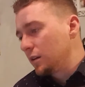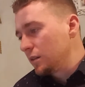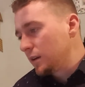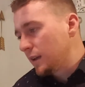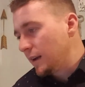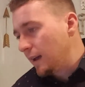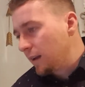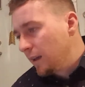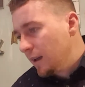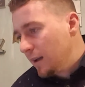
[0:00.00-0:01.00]
You're looking
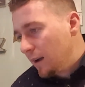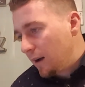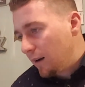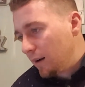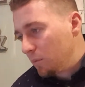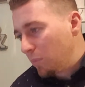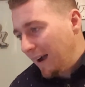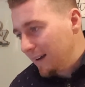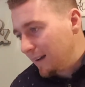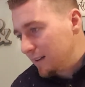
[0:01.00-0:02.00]
at on
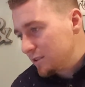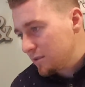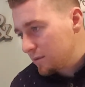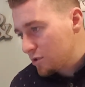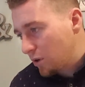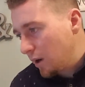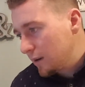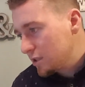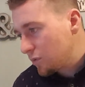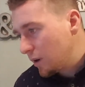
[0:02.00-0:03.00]
Binance,
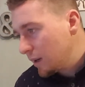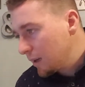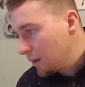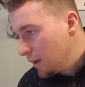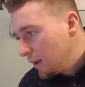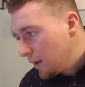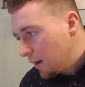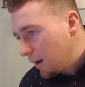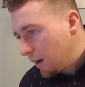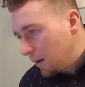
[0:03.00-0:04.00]
Tron is running
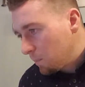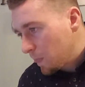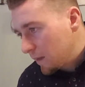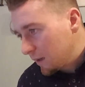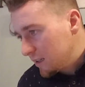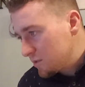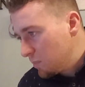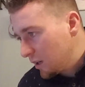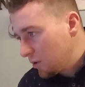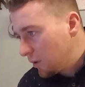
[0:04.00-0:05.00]
against
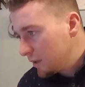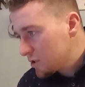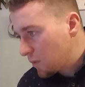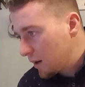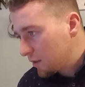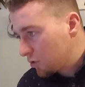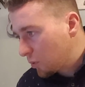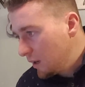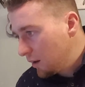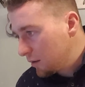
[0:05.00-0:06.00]
Bitcoin. It's running
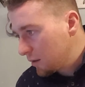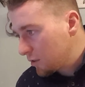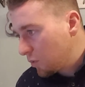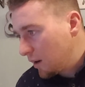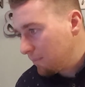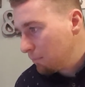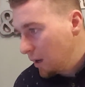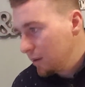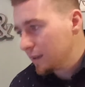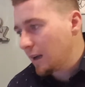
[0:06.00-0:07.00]
$312
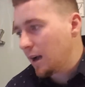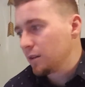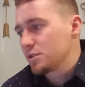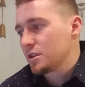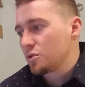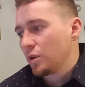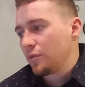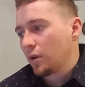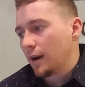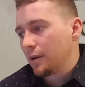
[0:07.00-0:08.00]
million in
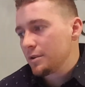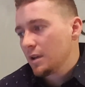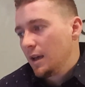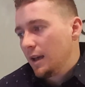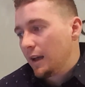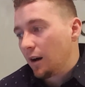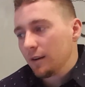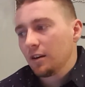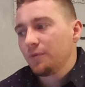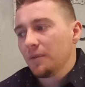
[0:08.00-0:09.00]
24 hours and
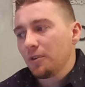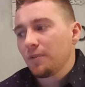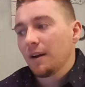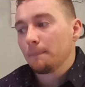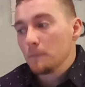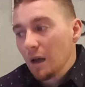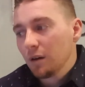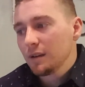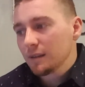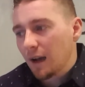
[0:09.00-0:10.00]
$155
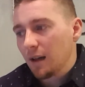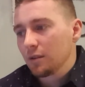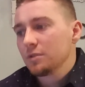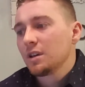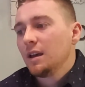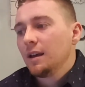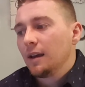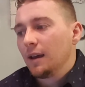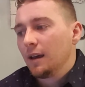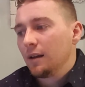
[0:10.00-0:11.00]
million
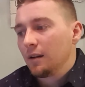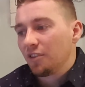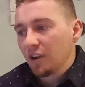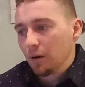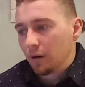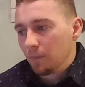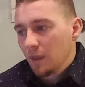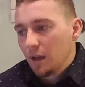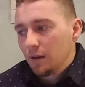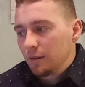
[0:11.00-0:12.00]
in Ethereum.
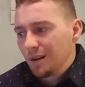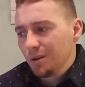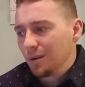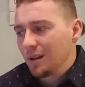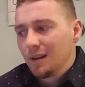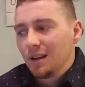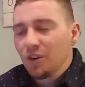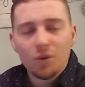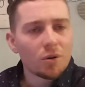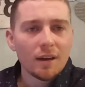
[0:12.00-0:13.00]
Dude,
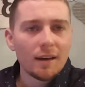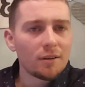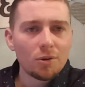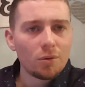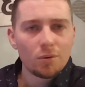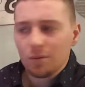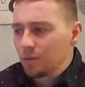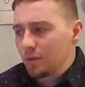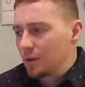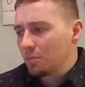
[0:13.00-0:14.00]
if you can't
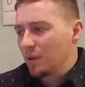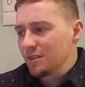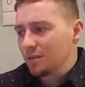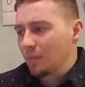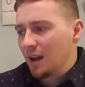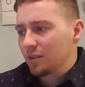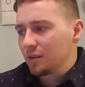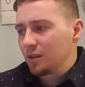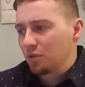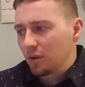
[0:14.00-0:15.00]
do basic math
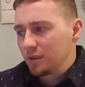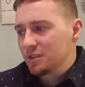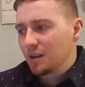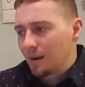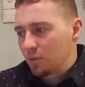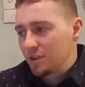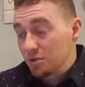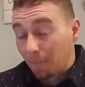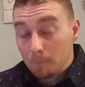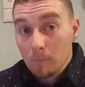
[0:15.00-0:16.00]
on these numbers,
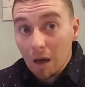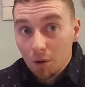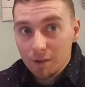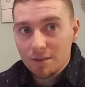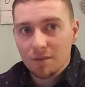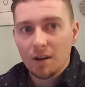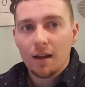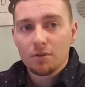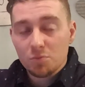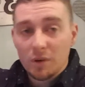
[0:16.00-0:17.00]
these are millions of
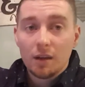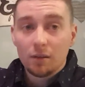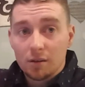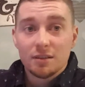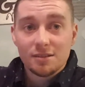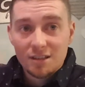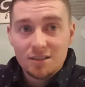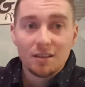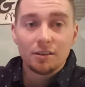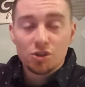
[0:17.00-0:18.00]
dollars being
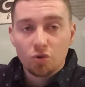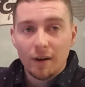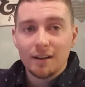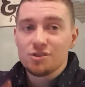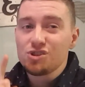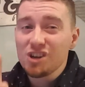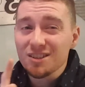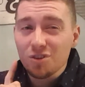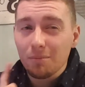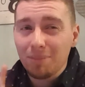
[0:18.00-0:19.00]
consistently traded
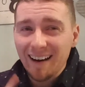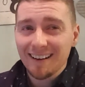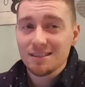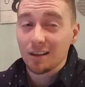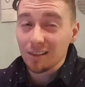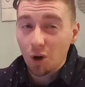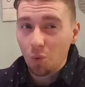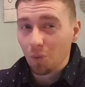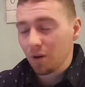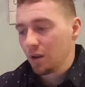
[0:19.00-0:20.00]
just on Binance
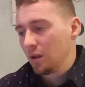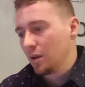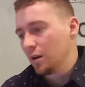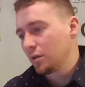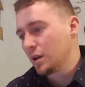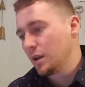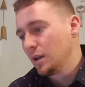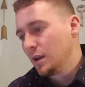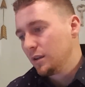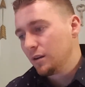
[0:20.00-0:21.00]
alone.
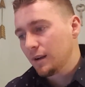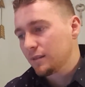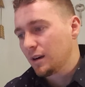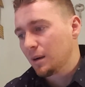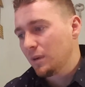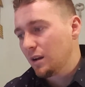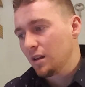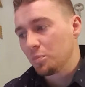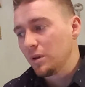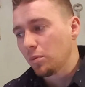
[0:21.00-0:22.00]
Okay, you're not talking about
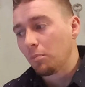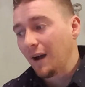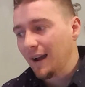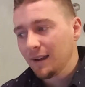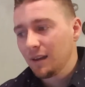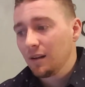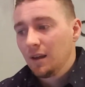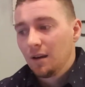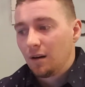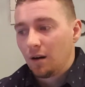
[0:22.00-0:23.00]
all the people buying it
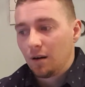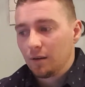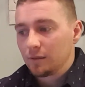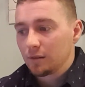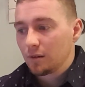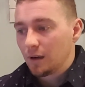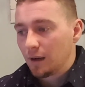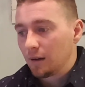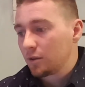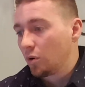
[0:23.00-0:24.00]
on
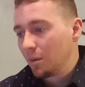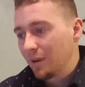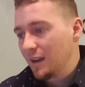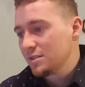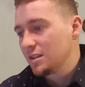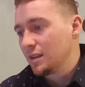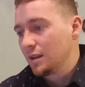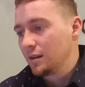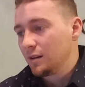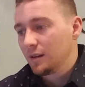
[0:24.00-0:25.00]
Coinbase and
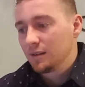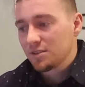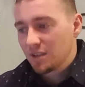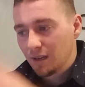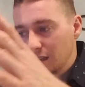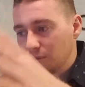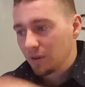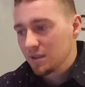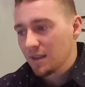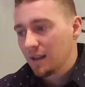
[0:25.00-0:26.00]
then sending it for
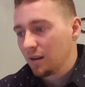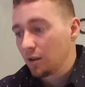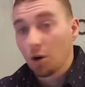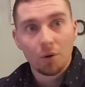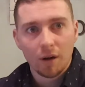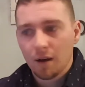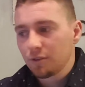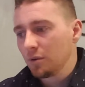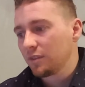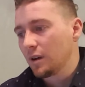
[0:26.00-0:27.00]
this, that, and the other, holding on
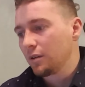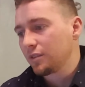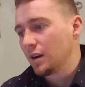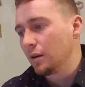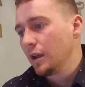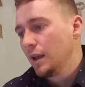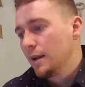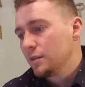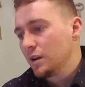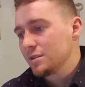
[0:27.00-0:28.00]
to it, etc., etc.
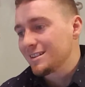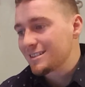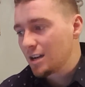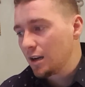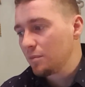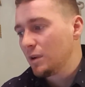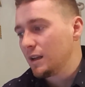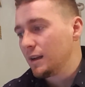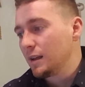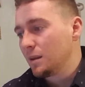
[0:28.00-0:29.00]
There is a ton of
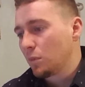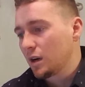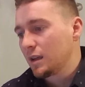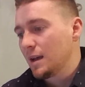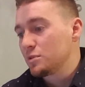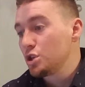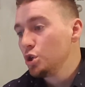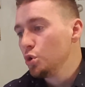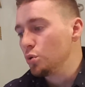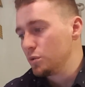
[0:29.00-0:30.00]
money in it, and the market cap is
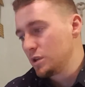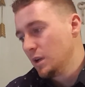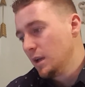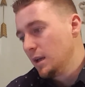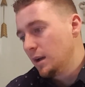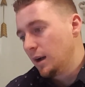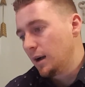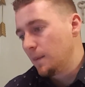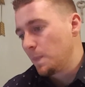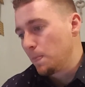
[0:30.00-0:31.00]
huge.
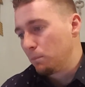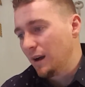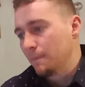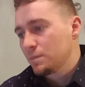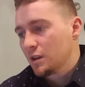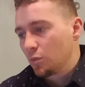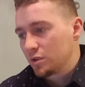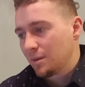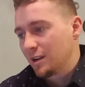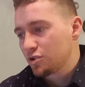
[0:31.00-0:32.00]
But we're
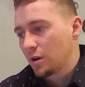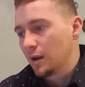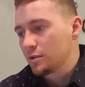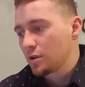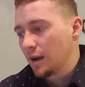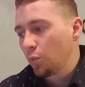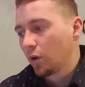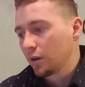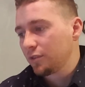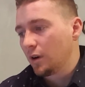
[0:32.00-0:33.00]
talking about Tron. Tron
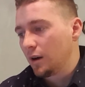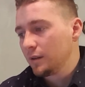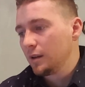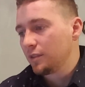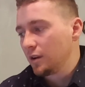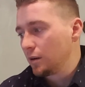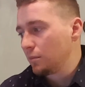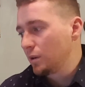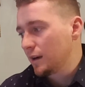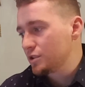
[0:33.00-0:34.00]
works on the
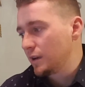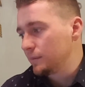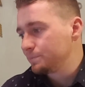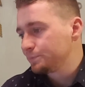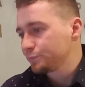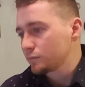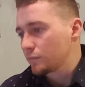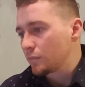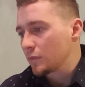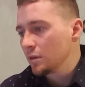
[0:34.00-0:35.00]
Ethereum blockchain,
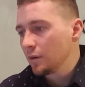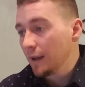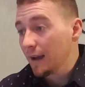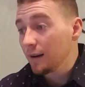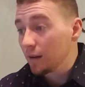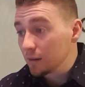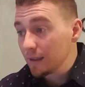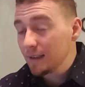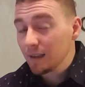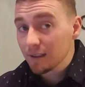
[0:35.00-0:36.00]
not
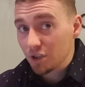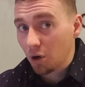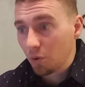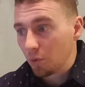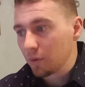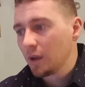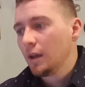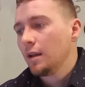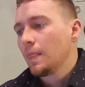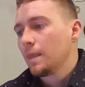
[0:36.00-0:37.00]
linking its own,
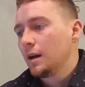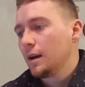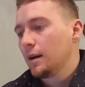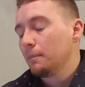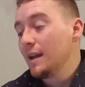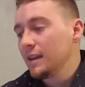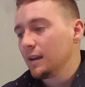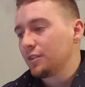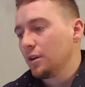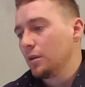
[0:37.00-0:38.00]
making
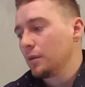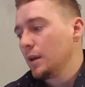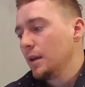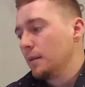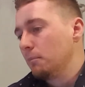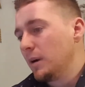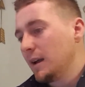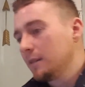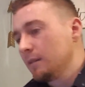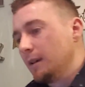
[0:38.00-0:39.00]
its own,
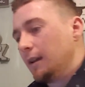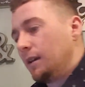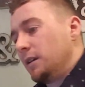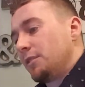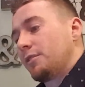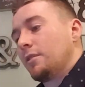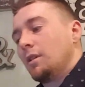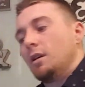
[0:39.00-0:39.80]
but it is